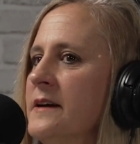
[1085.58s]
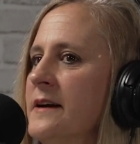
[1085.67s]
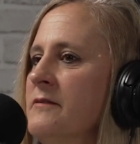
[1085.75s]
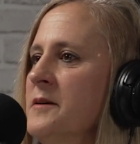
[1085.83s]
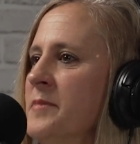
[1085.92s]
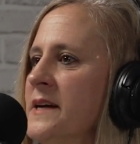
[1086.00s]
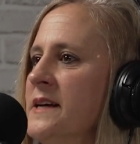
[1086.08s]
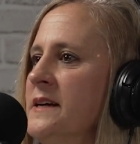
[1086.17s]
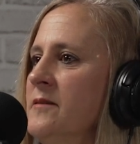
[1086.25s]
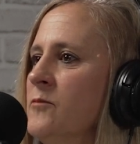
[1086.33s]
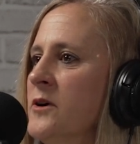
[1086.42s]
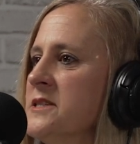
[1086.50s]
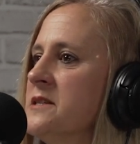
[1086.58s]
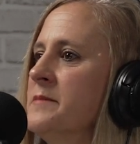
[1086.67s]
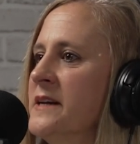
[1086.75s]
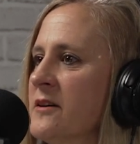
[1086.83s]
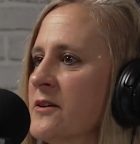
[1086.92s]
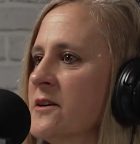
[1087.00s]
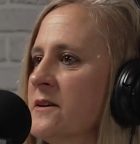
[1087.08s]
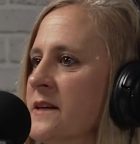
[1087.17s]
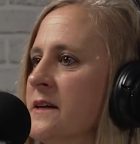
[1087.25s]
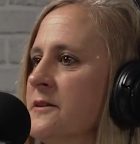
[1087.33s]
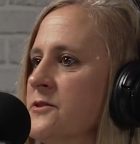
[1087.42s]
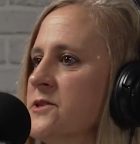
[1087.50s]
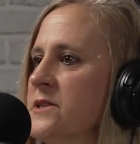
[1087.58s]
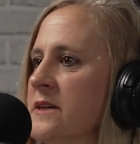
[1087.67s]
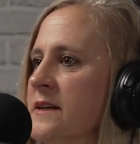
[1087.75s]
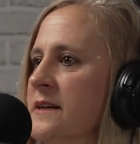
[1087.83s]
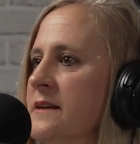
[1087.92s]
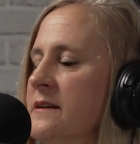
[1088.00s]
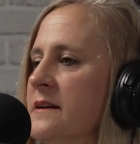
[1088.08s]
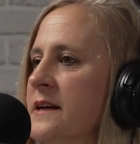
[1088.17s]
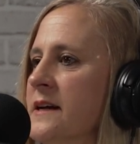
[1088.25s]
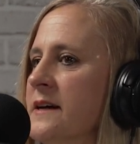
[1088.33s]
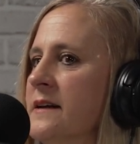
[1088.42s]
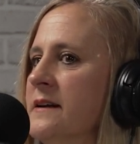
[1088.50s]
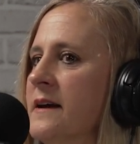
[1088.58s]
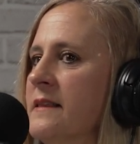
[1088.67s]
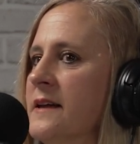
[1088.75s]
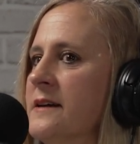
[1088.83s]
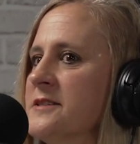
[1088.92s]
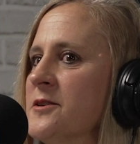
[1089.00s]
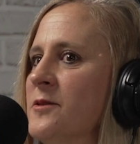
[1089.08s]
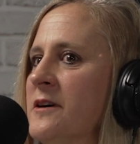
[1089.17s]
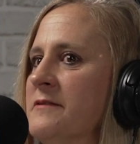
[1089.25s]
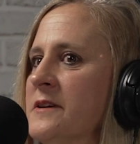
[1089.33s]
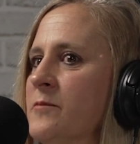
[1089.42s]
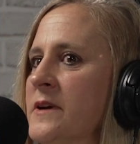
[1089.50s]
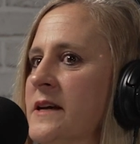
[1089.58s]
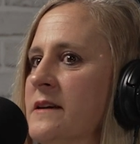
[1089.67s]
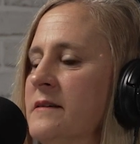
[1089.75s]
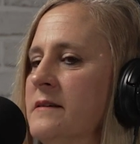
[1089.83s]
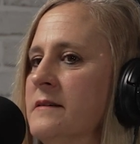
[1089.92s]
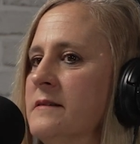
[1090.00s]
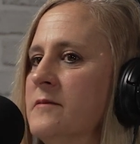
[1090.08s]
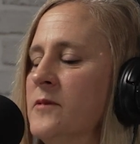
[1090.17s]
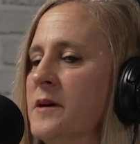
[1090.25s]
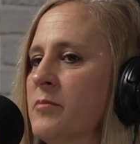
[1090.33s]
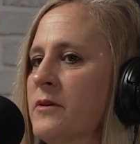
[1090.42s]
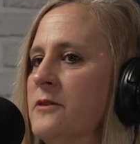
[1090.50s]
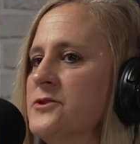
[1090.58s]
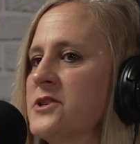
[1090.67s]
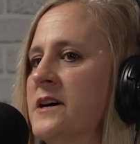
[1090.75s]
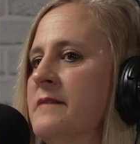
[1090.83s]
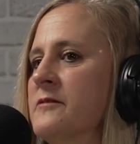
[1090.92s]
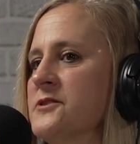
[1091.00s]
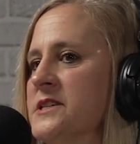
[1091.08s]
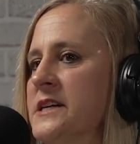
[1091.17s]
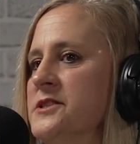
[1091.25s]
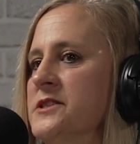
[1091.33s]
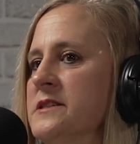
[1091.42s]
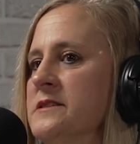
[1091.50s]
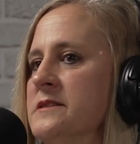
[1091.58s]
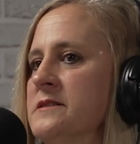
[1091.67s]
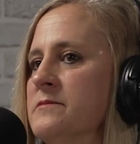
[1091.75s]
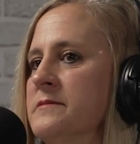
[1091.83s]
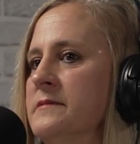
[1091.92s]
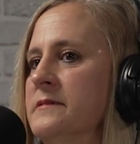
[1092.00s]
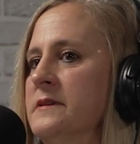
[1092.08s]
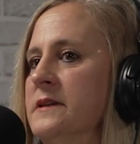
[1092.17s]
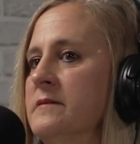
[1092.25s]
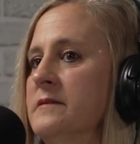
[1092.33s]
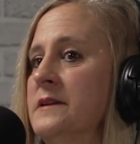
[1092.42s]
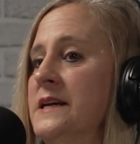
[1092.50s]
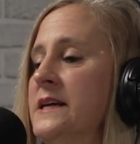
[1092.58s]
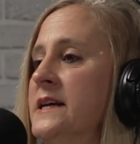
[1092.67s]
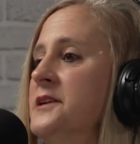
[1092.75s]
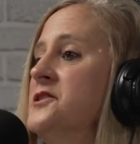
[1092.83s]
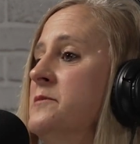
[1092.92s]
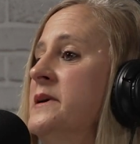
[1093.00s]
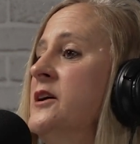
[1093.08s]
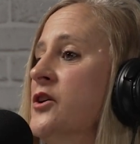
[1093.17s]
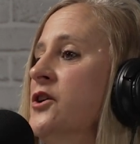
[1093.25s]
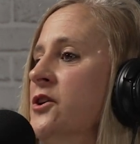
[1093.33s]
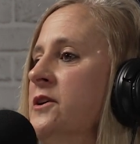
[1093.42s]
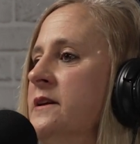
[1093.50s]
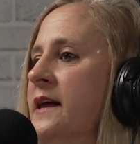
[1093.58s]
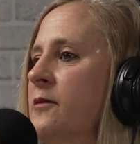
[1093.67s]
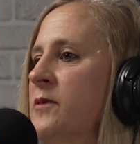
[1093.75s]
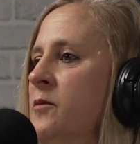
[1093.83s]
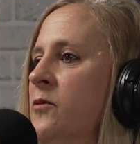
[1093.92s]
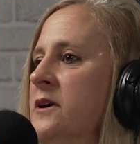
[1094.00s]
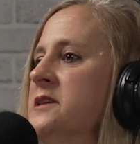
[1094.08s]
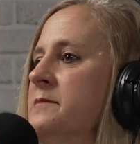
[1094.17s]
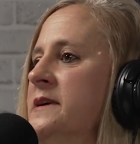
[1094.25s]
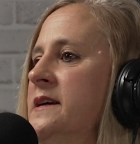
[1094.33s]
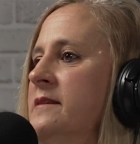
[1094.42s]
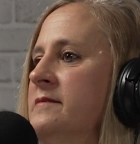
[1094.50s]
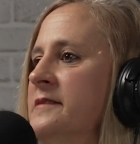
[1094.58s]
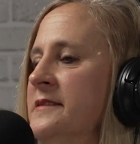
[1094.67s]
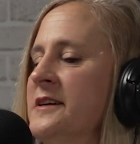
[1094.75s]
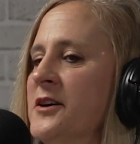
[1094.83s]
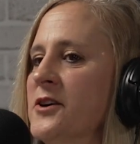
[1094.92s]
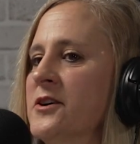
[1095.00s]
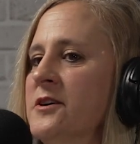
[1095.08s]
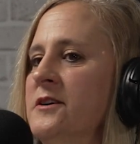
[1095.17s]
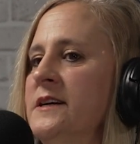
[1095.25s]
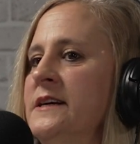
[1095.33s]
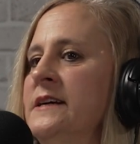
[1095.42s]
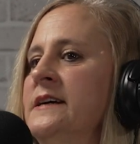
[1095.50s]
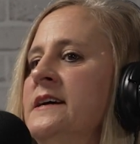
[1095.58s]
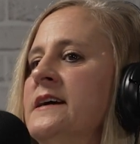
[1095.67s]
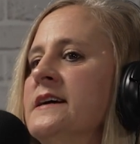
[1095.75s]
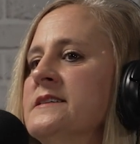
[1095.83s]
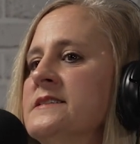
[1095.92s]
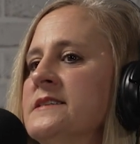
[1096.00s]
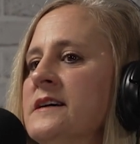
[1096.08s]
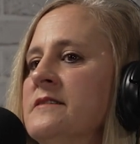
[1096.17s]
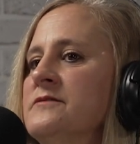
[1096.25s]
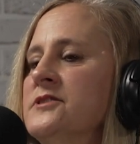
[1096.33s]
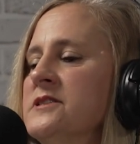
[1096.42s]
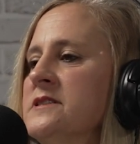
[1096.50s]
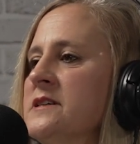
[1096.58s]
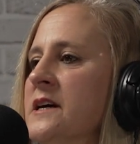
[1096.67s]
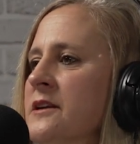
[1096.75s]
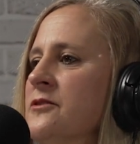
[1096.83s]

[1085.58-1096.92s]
Everybody wants to be heard and understood. And I think so often we approach conversations needing to be heard, like we want to be heard, instead of just